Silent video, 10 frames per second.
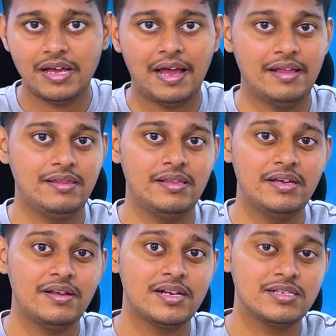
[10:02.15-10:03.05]
and
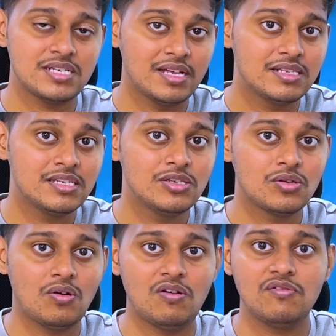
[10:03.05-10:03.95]
there are chances
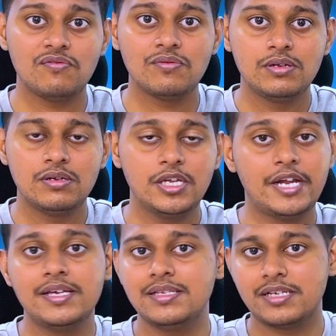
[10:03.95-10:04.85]
of
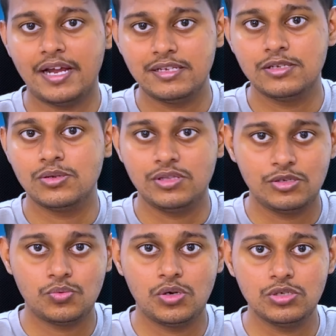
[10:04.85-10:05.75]
getting scratches on
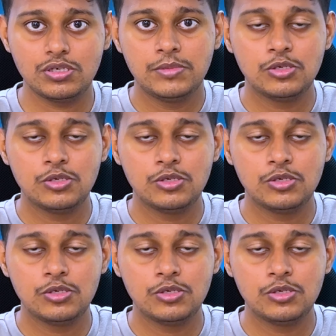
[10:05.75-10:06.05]
this watch.